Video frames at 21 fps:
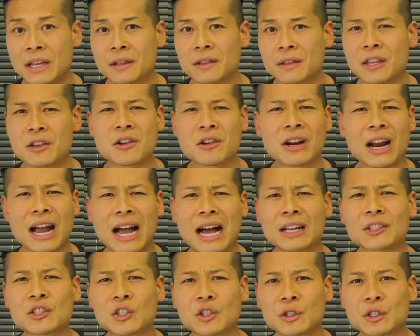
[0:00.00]
then you got to
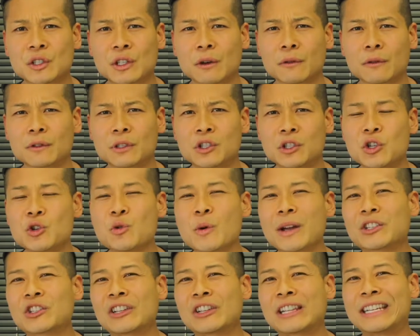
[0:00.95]
ask yourself, do you
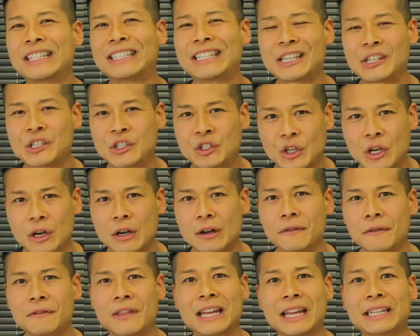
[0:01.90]
actually
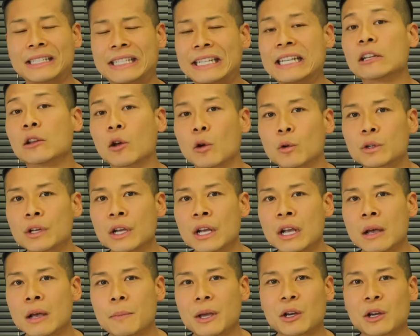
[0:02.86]
deserve that deload?
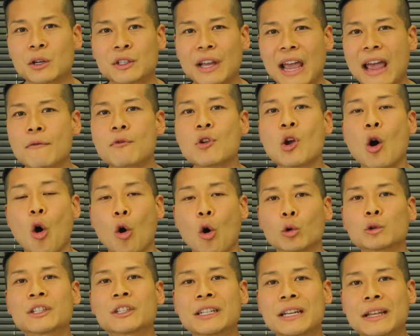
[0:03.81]
Because every
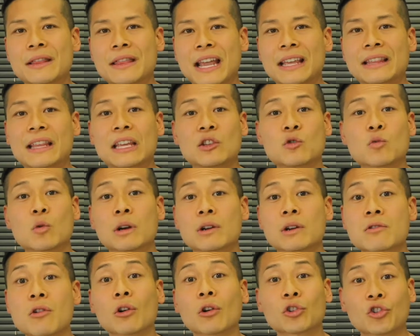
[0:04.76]
alternate day that you are
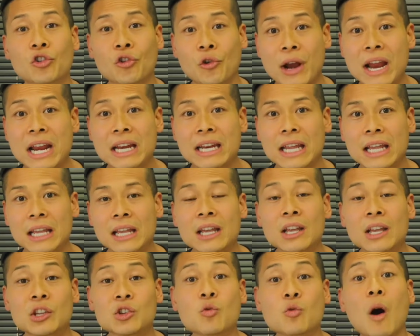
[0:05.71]
not training,
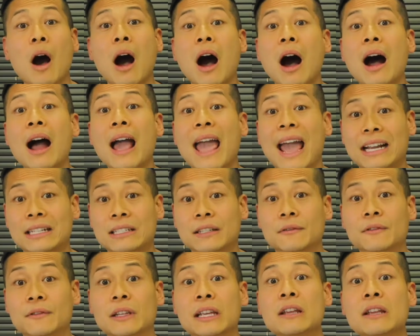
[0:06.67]
you are
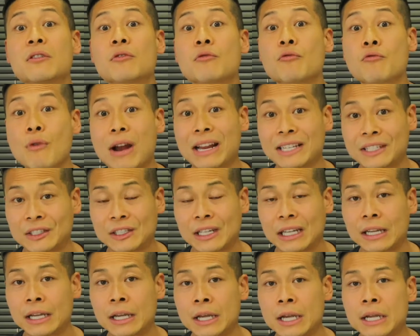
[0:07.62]
actively resting.
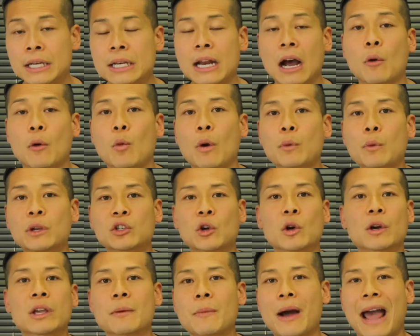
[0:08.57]
Now, when we're
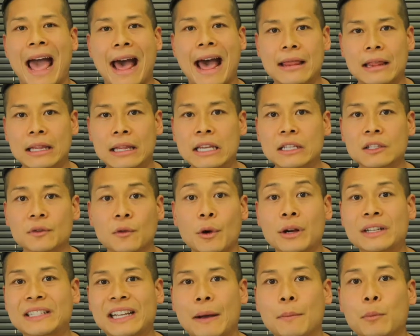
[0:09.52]
talking about athletes, for
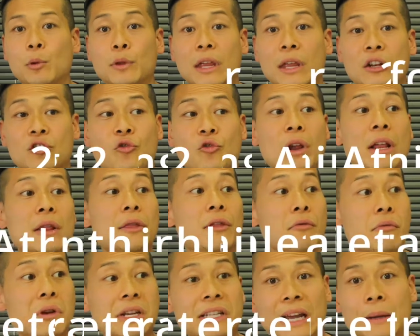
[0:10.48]
example, that train
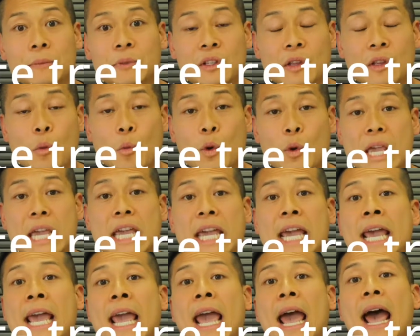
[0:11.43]
3 times in the week,
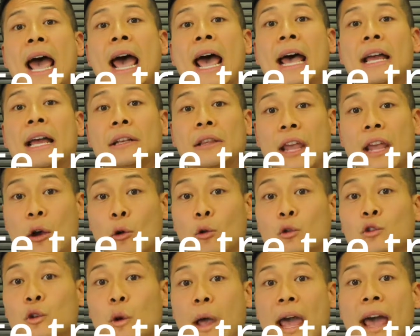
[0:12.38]
and they
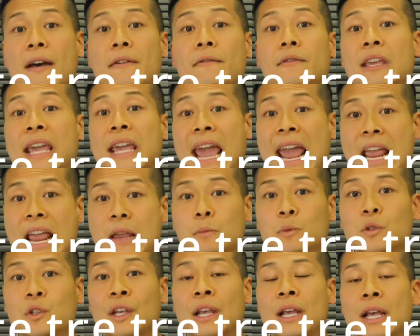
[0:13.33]
also have
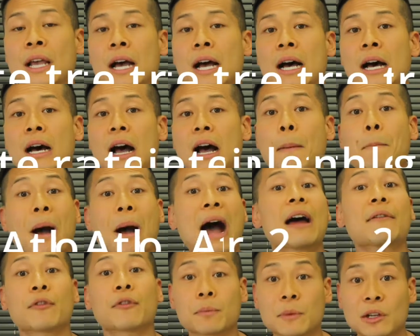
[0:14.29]
games,
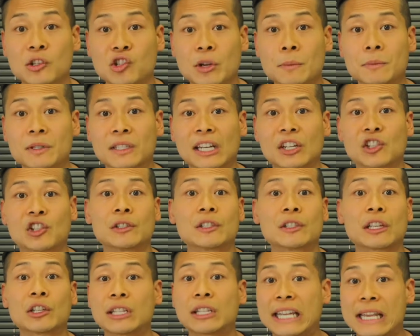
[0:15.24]
apart from the gym sessions
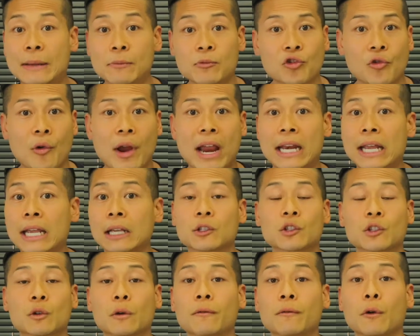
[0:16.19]
and team training and
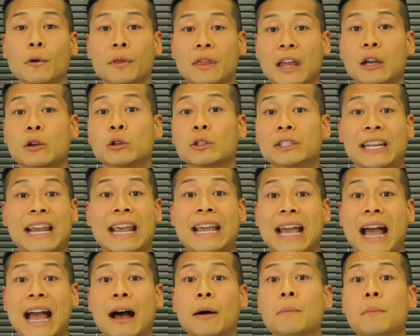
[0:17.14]
so forth, that could take
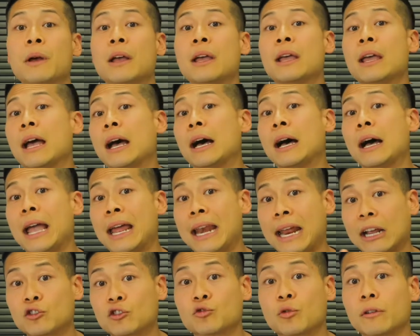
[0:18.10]
out an
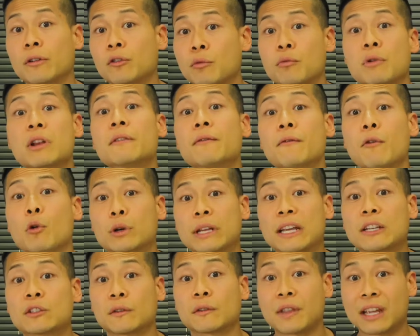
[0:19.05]
extra 3 to 4
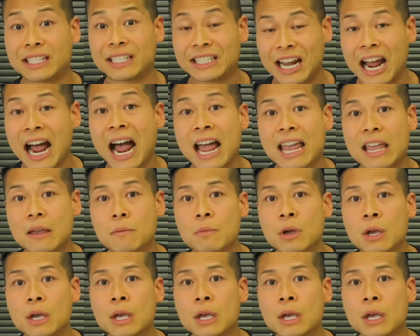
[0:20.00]
days of their time,